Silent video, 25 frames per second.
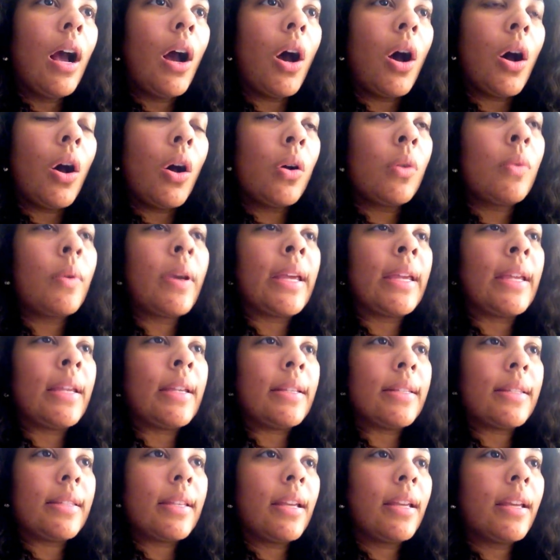
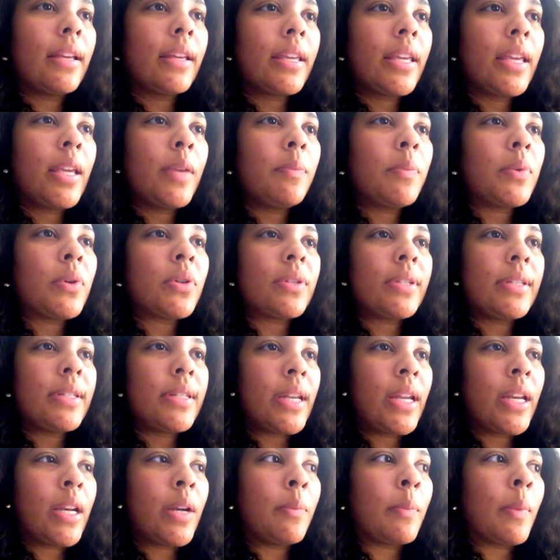always keep your
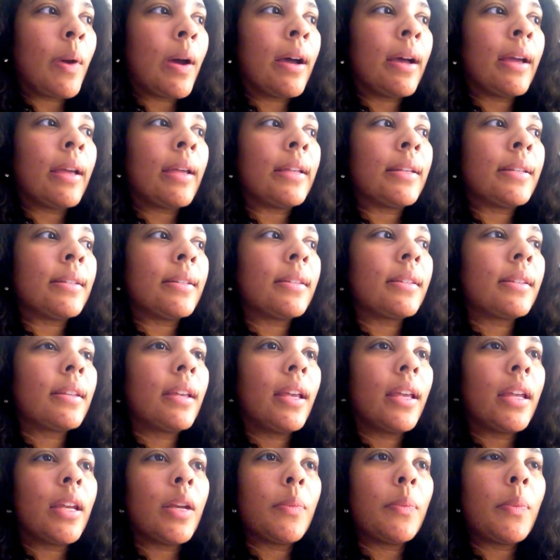state of mind
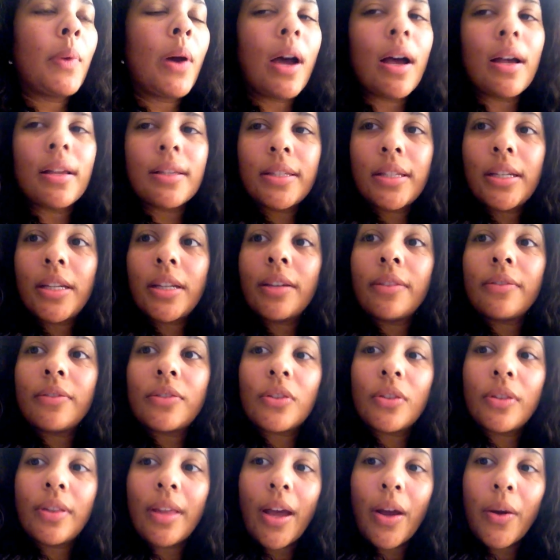in a positive,
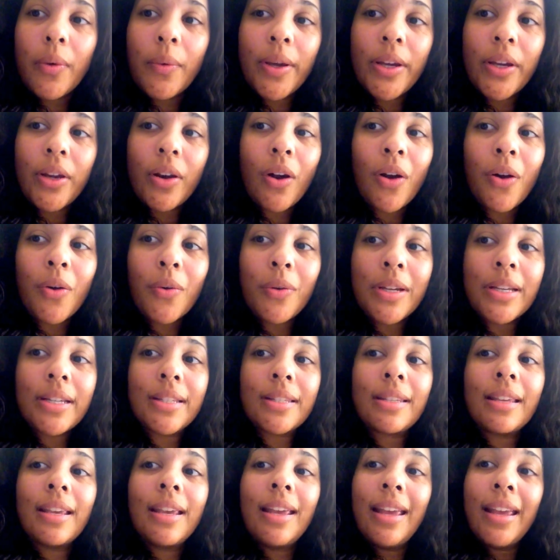so that way you're always